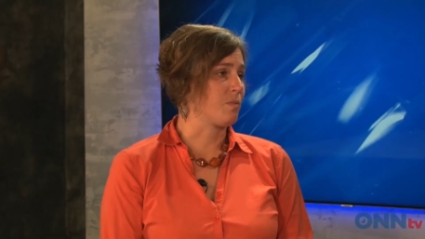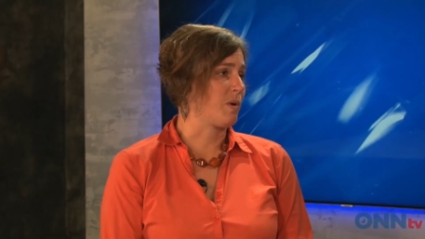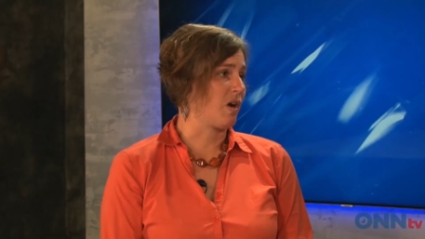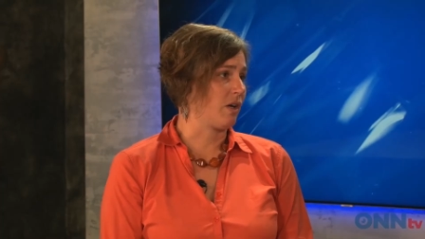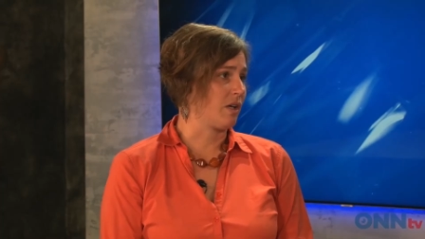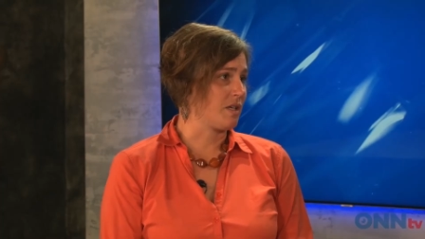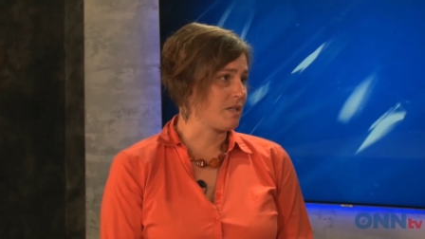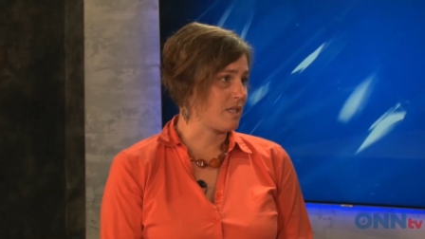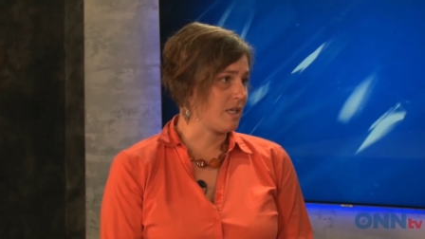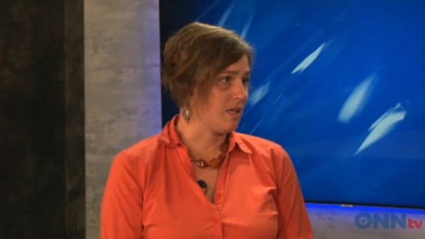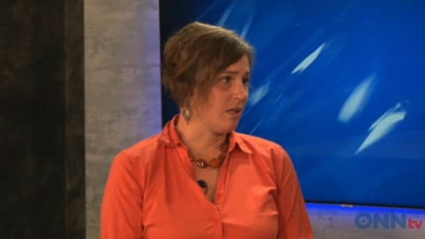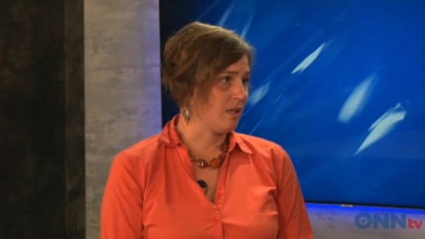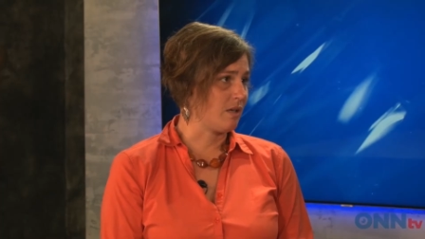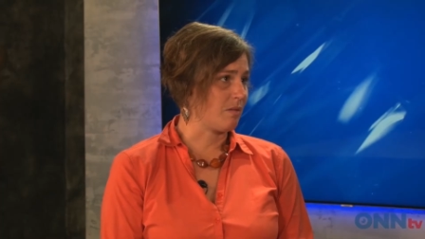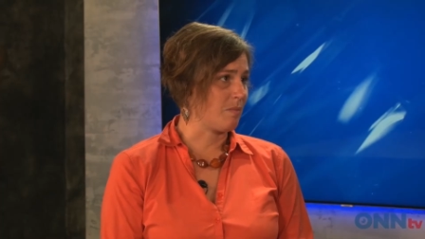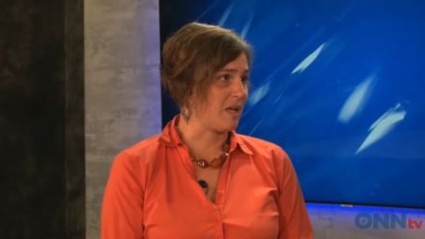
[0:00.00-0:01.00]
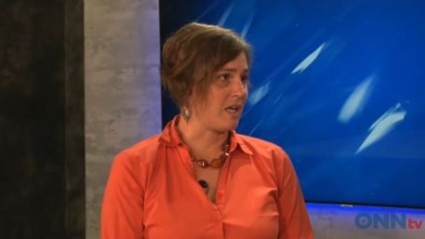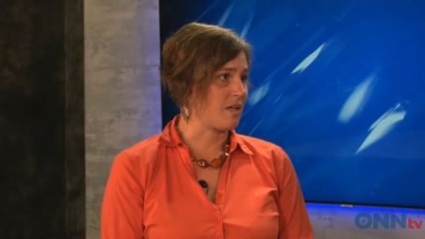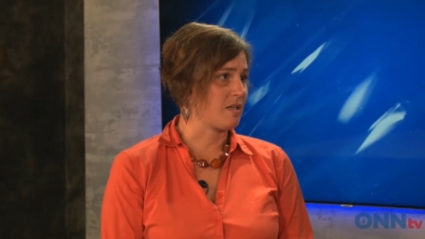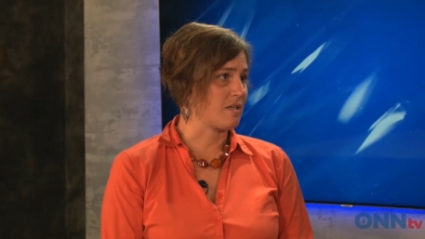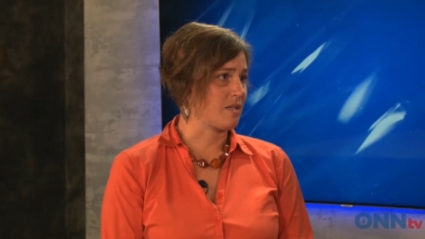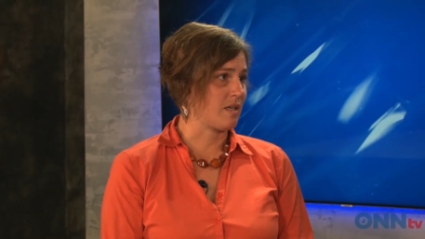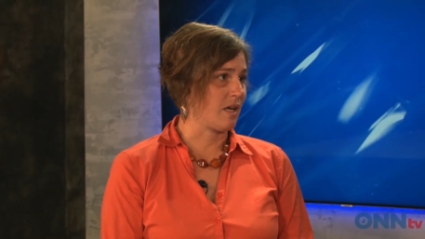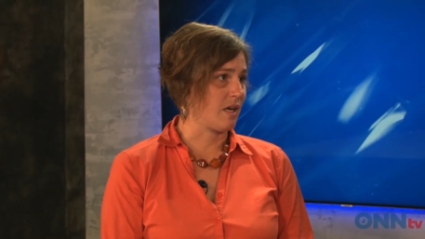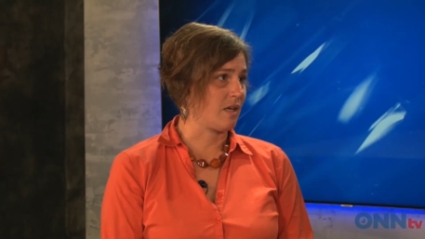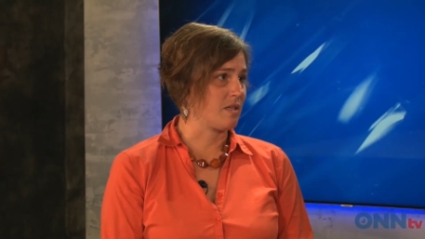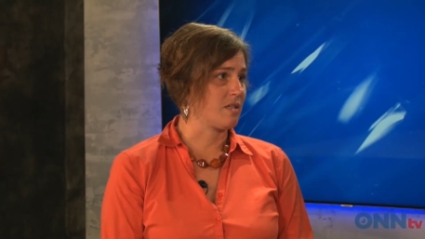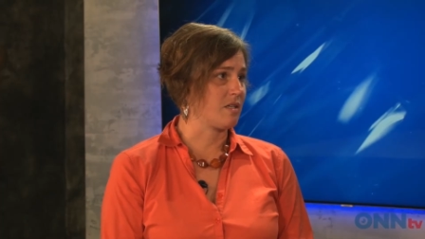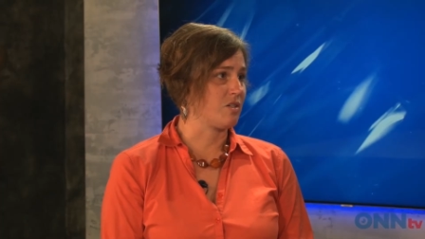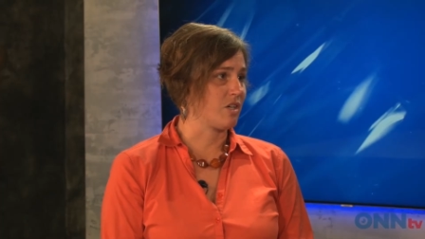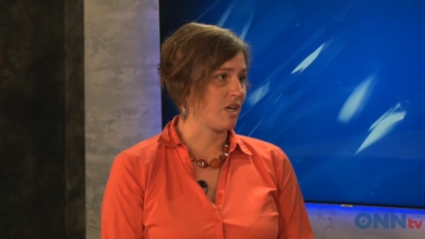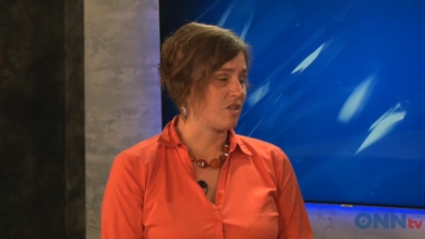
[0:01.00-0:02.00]
policy and makes
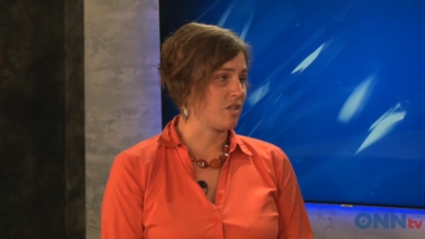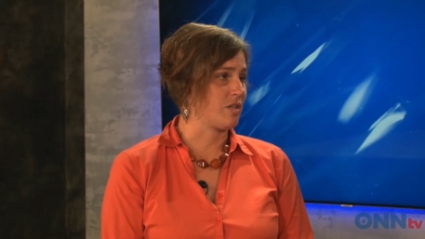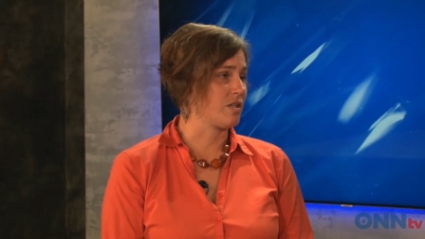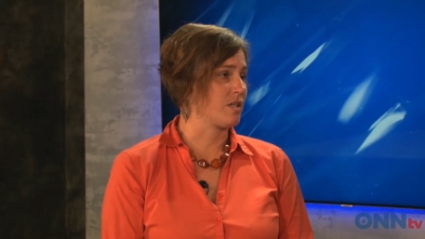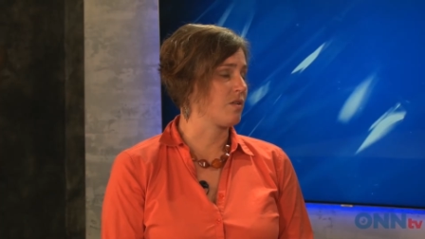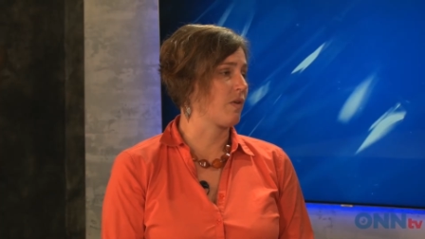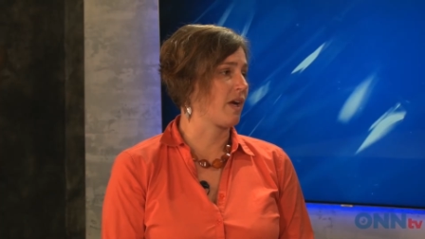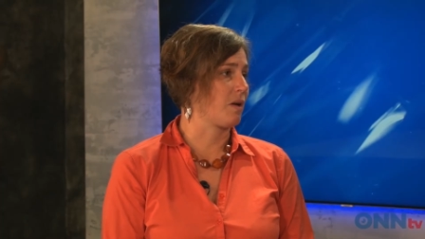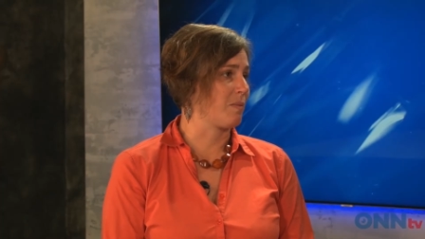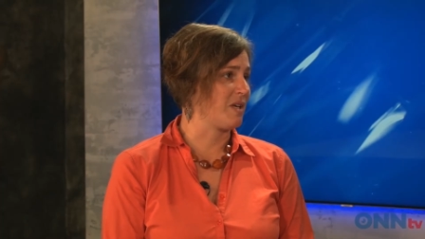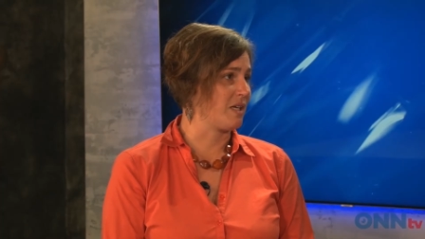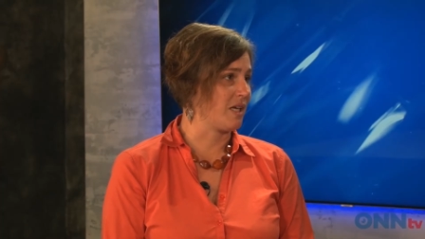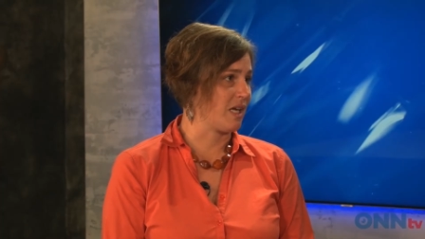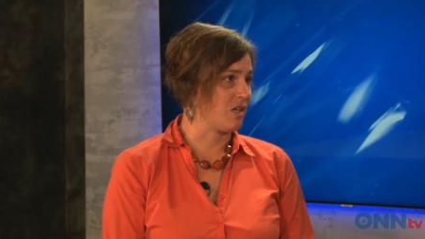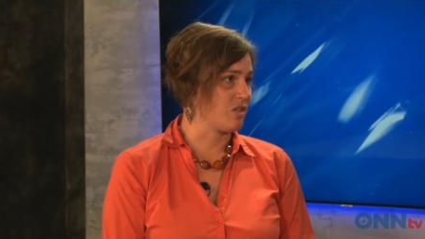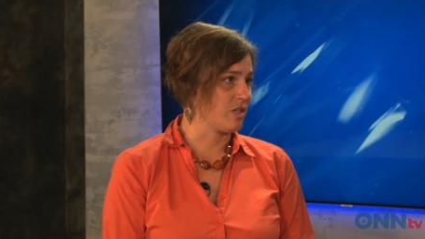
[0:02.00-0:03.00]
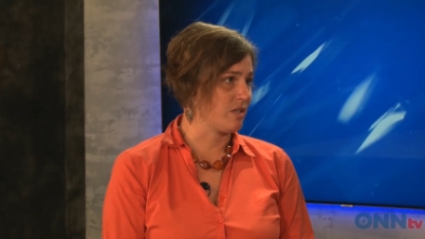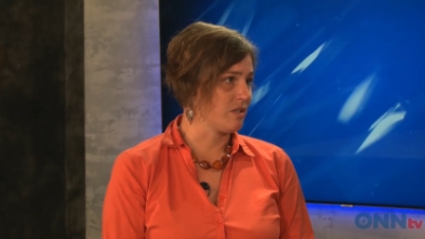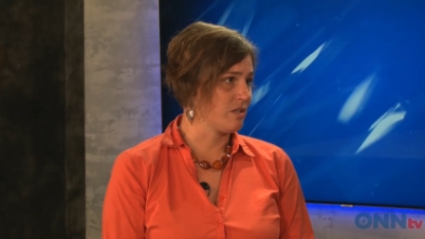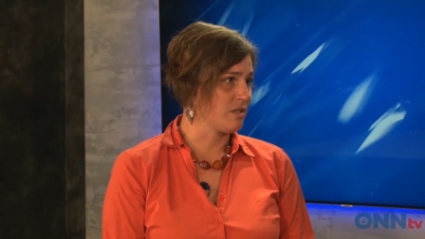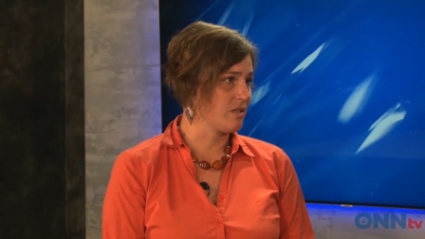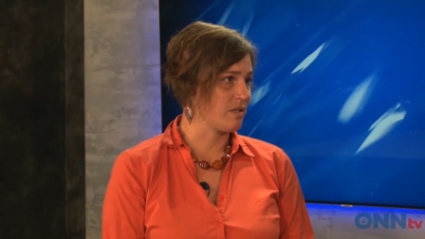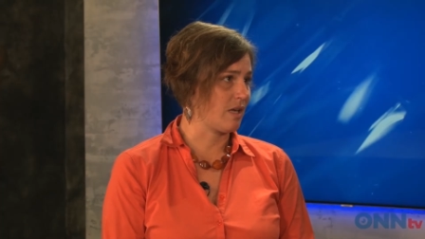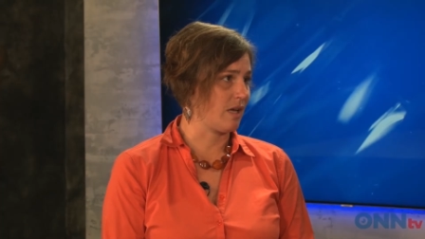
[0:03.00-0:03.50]
suggestions and recommendations